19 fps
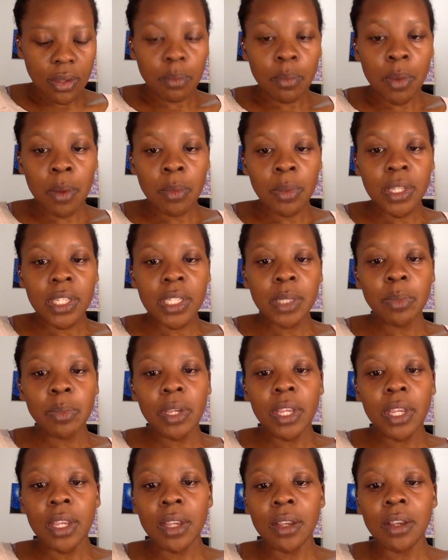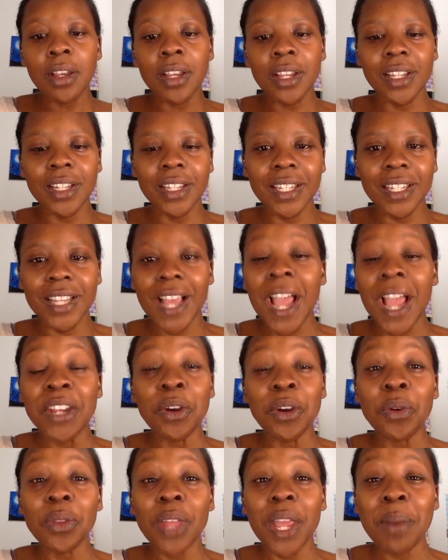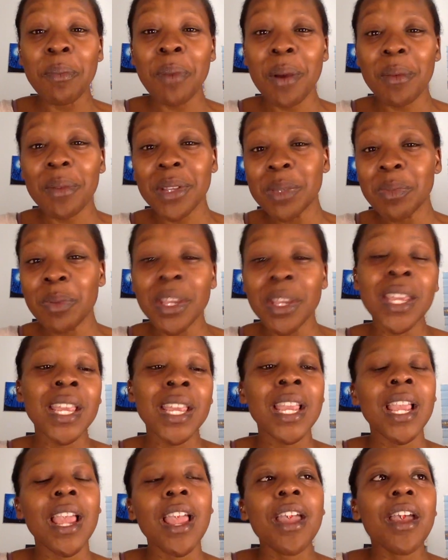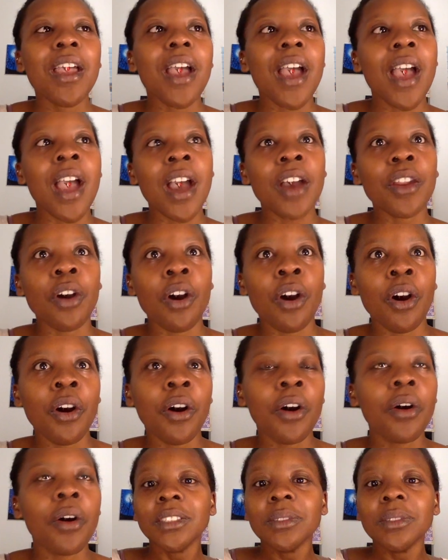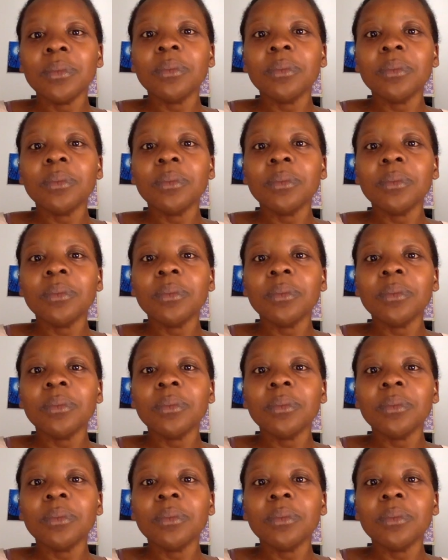Public speaking. I don't like public speaking at all.